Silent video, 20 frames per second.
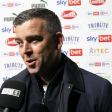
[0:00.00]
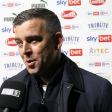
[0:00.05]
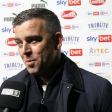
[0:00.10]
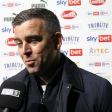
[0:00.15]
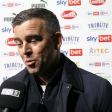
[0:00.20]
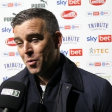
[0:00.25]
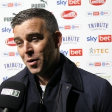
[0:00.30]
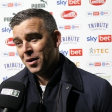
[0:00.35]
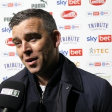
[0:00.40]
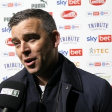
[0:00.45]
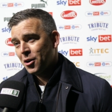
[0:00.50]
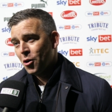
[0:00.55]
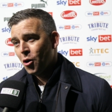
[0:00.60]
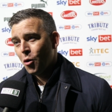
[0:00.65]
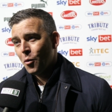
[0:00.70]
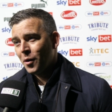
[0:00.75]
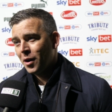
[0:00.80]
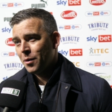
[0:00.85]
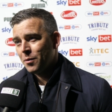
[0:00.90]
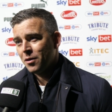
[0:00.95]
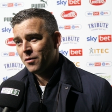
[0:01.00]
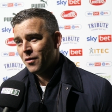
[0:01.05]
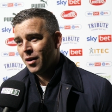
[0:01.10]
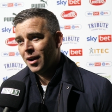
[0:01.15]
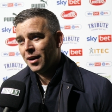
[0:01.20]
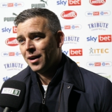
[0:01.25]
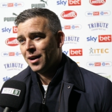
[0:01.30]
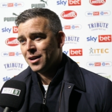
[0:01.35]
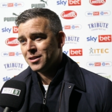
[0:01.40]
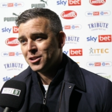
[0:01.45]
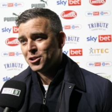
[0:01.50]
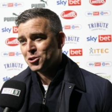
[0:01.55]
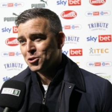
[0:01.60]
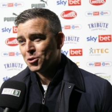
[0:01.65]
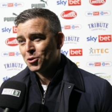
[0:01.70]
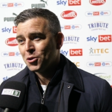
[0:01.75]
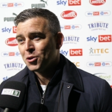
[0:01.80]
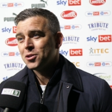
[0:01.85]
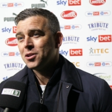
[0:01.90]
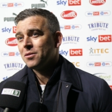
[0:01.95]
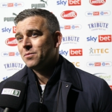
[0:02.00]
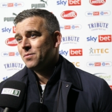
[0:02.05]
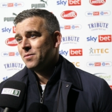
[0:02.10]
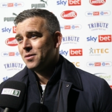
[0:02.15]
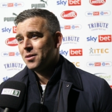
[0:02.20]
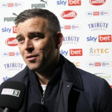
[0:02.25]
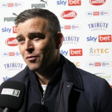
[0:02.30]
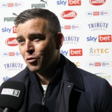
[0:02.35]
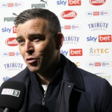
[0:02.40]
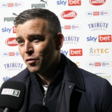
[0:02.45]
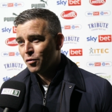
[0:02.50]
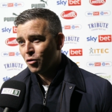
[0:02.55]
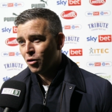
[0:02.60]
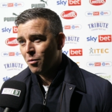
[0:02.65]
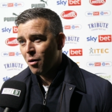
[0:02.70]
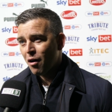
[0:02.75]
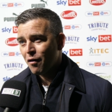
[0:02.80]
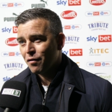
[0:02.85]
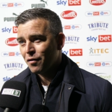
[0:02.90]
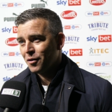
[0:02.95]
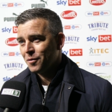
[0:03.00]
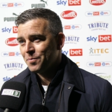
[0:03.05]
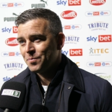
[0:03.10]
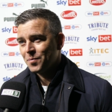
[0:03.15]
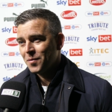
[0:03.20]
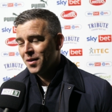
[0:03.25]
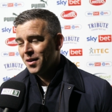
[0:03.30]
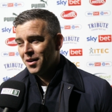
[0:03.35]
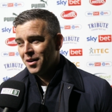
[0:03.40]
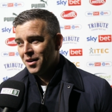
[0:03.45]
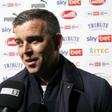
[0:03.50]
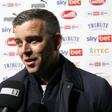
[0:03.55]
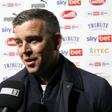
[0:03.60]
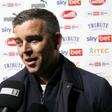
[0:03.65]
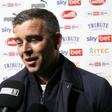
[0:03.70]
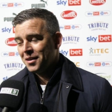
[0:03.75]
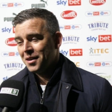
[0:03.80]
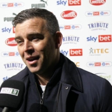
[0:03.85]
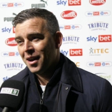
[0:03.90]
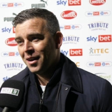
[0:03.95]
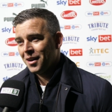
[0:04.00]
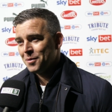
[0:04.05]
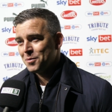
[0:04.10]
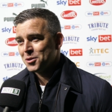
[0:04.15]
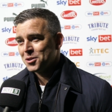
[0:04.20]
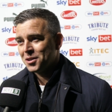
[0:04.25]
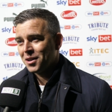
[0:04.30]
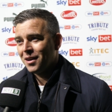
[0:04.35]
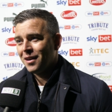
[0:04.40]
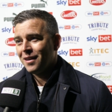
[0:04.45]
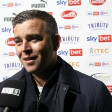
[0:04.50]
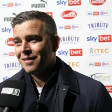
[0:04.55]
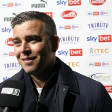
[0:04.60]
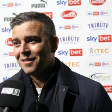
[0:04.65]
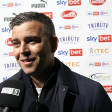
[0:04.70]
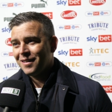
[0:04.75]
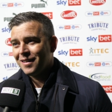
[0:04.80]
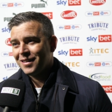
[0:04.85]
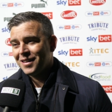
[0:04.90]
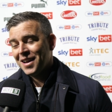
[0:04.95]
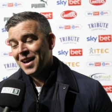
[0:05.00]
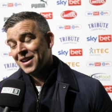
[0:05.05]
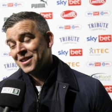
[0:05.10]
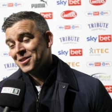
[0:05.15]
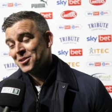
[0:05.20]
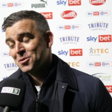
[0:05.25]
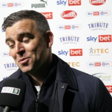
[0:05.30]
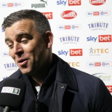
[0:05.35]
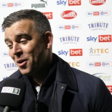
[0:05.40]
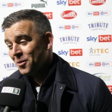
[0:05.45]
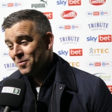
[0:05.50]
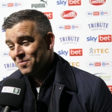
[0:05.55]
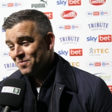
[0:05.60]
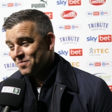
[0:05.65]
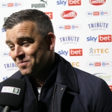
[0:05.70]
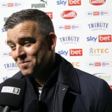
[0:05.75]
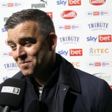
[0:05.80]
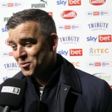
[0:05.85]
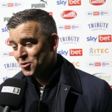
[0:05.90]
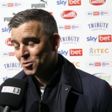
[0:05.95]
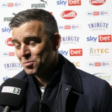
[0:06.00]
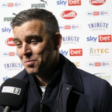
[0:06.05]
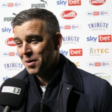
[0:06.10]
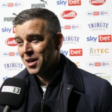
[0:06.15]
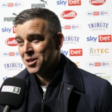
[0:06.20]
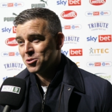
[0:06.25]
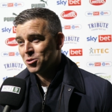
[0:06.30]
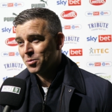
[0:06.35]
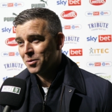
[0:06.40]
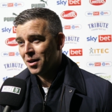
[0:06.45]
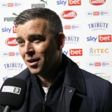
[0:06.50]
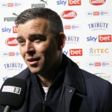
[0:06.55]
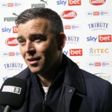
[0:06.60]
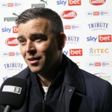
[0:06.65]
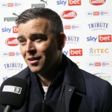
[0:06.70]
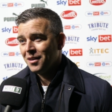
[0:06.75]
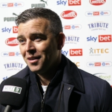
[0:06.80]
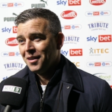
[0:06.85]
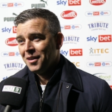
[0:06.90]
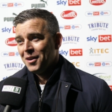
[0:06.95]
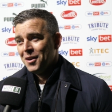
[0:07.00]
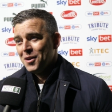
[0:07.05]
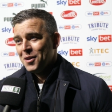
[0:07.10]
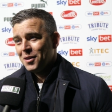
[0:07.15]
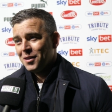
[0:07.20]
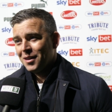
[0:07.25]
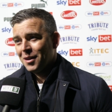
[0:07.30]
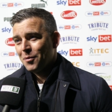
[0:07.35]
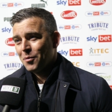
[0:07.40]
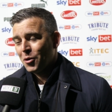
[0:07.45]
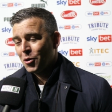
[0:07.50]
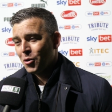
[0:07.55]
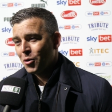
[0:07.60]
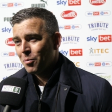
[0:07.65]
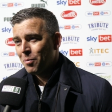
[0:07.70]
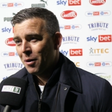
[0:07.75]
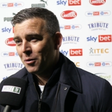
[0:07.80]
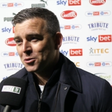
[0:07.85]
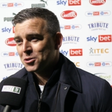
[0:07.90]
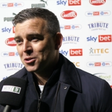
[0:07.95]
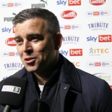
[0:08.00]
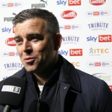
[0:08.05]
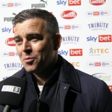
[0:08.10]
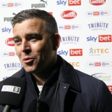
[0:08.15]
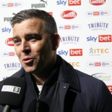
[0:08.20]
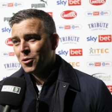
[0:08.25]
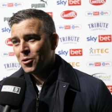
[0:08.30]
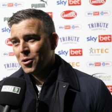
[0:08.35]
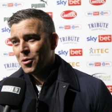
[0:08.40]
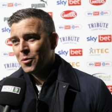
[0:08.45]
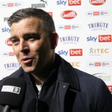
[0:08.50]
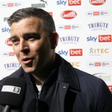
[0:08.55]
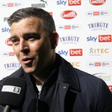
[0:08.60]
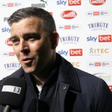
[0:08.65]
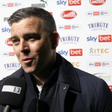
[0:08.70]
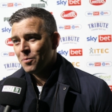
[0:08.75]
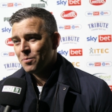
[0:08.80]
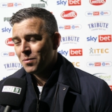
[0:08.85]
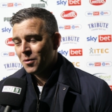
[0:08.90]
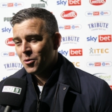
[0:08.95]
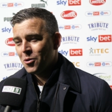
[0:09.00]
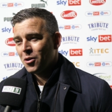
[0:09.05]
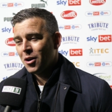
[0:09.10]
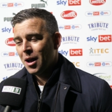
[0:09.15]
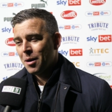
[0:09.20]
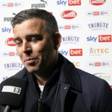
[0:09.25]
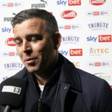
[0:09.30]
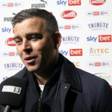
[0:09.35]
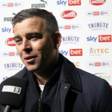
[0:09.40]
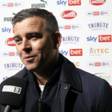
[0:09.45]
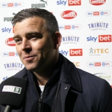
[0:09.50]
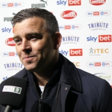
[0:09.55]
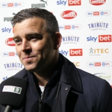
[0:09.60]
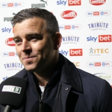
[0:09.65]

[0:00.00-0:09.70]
But when that goal went in, when Ryan Hardy scored, the roof come off, and yeah, it was at the end as well. Just made up that we're all bouncing and we're all going home, all happy.